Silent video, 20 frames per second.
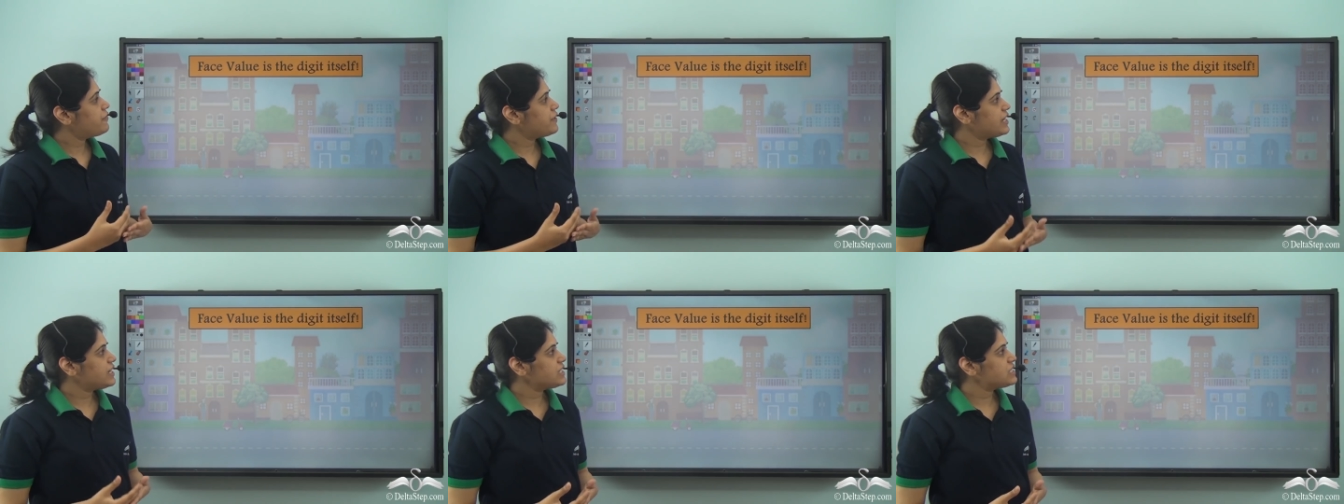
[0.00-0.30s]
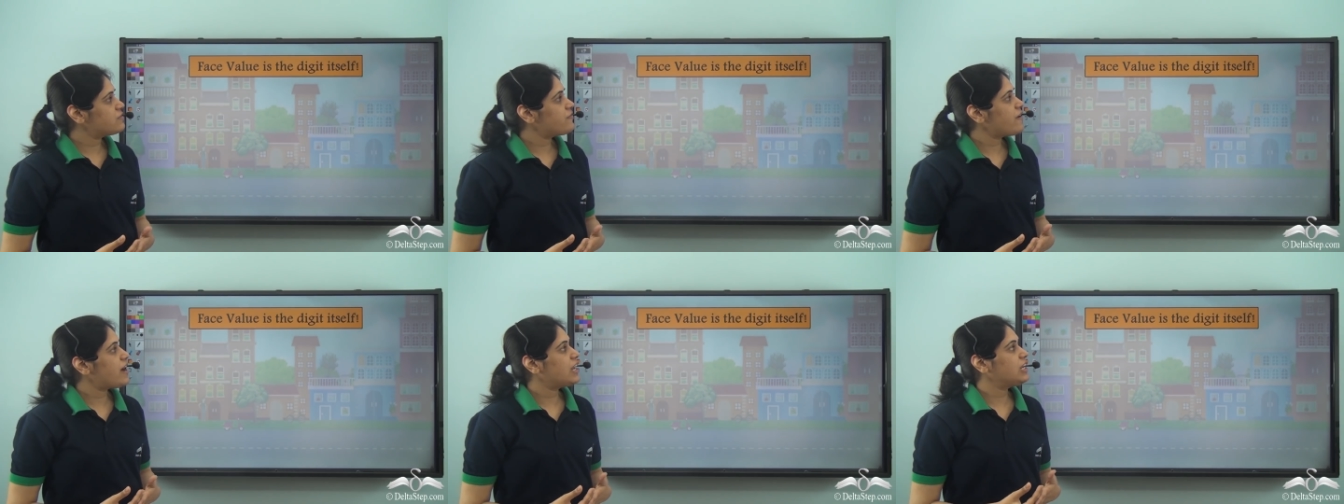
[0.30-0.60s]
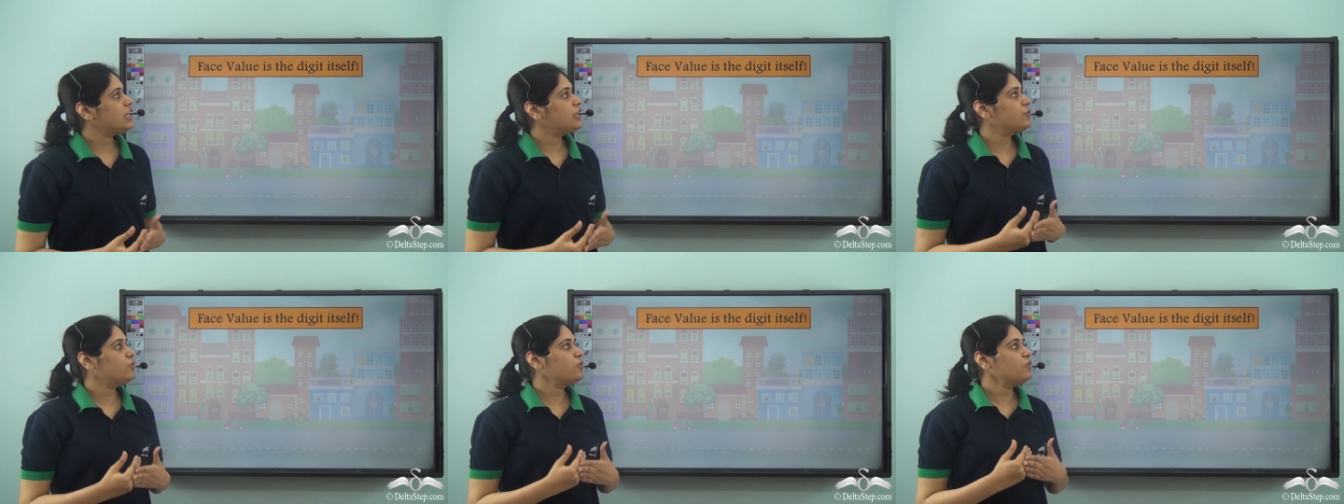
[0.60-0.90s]
face
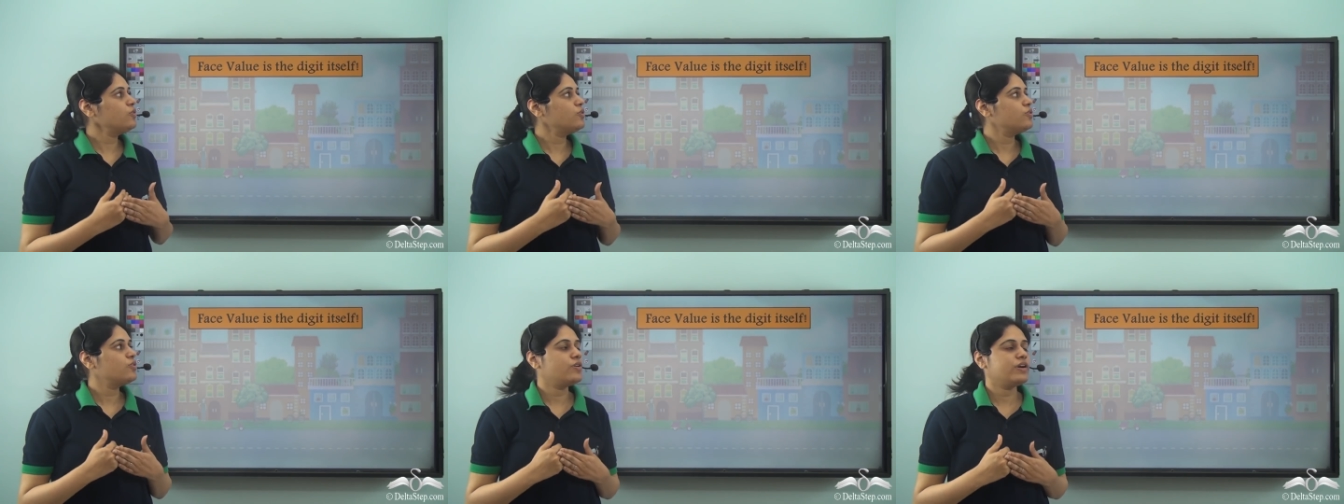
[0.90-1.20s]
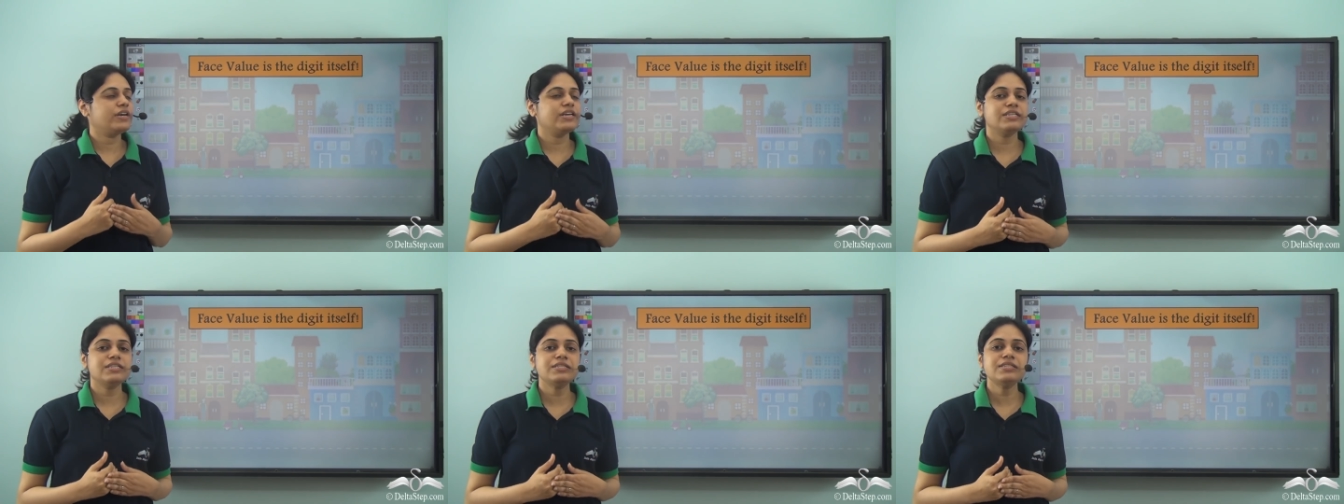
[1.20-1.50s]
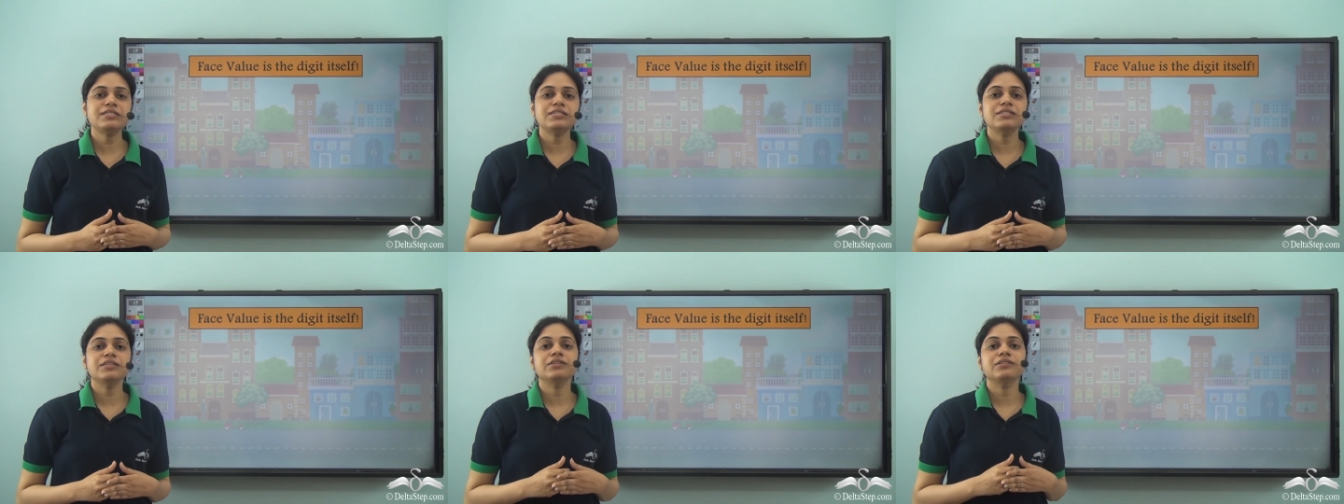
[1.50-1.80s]
value
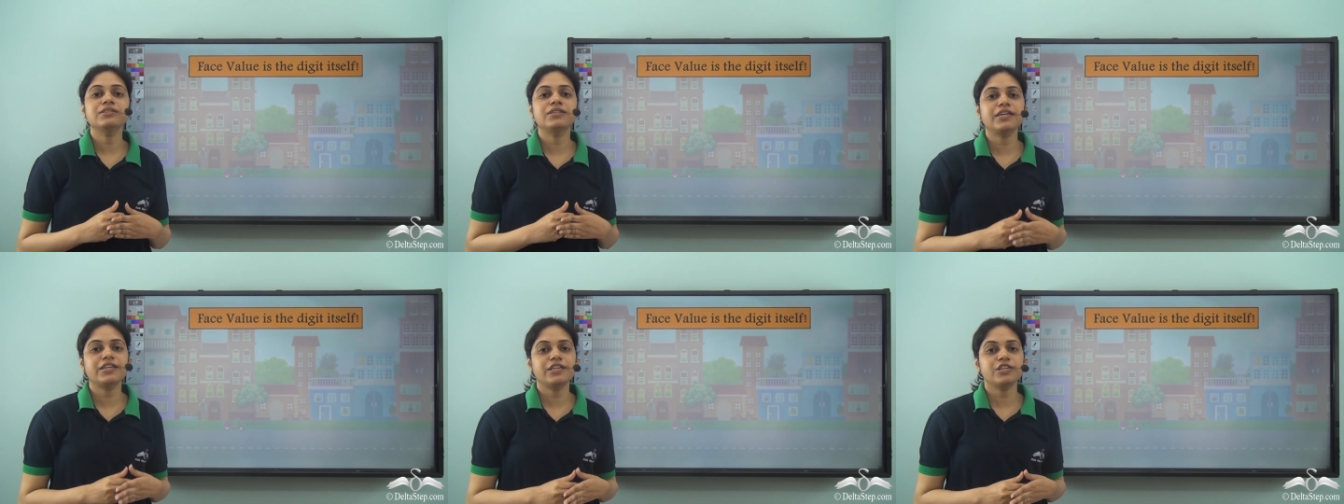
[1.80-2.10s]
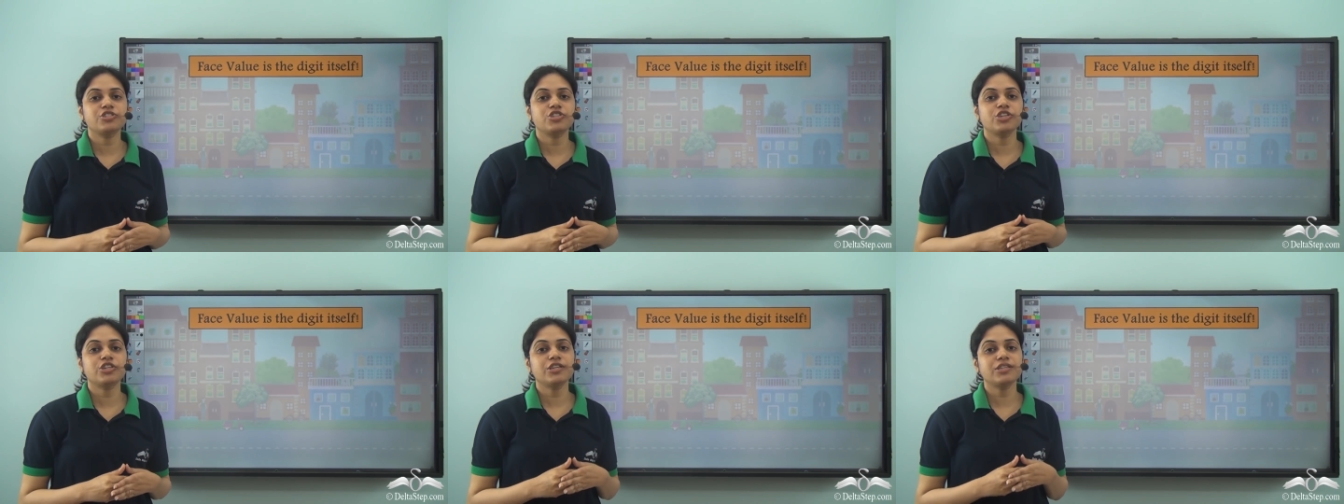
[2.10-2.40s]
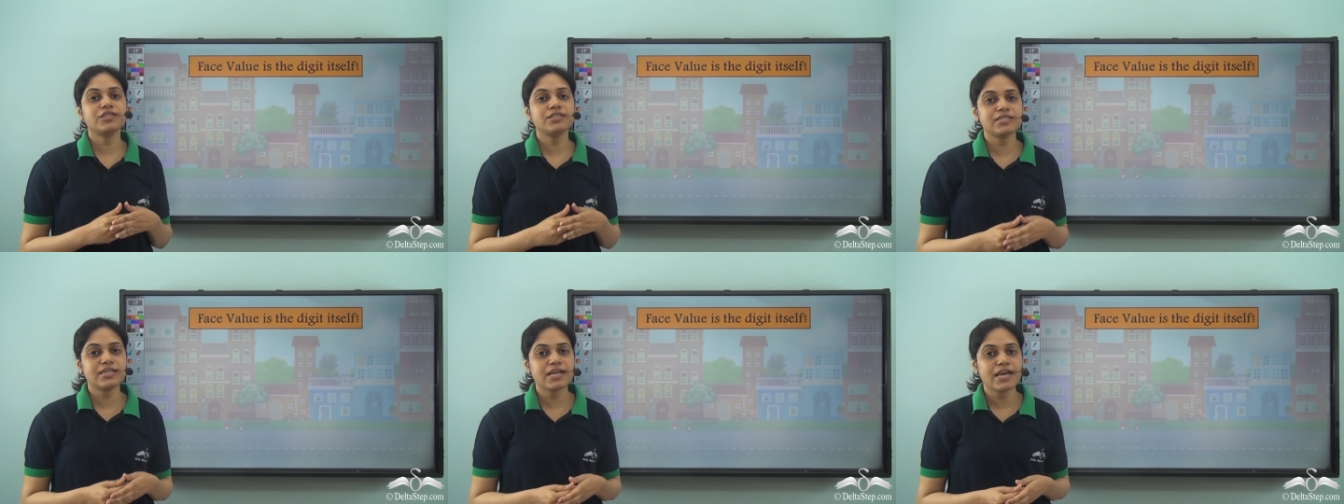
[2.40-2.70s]
is the digit
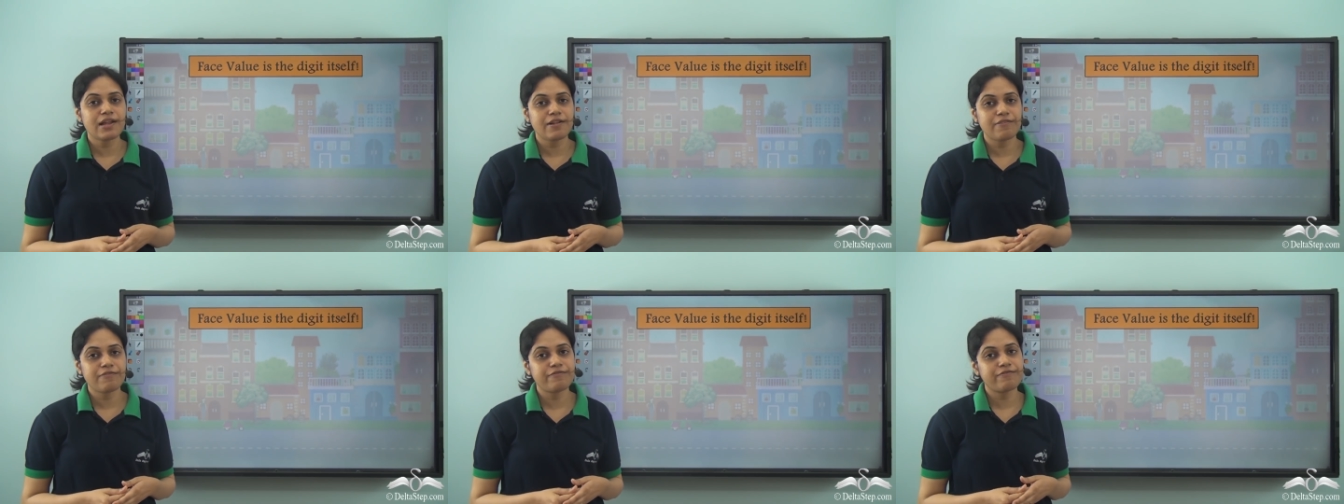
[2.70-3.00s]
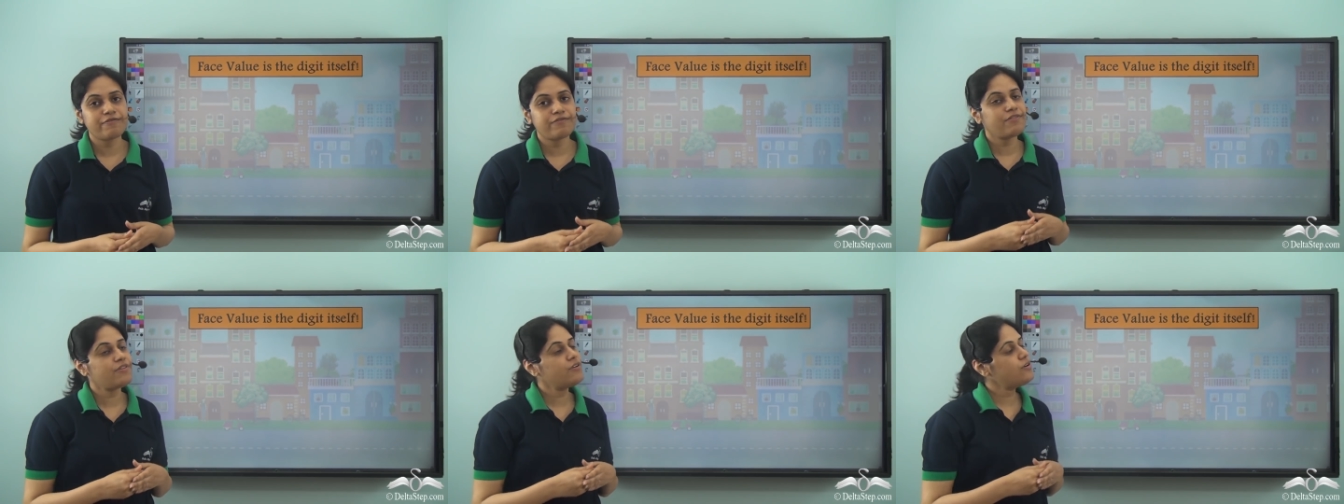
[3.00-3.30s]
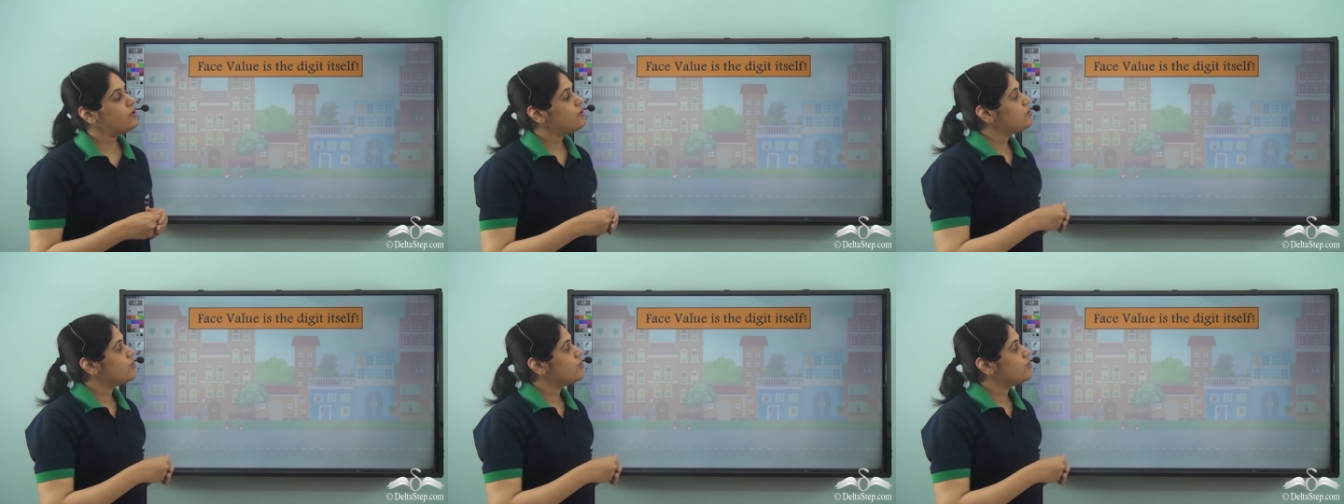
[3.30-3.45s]
itself.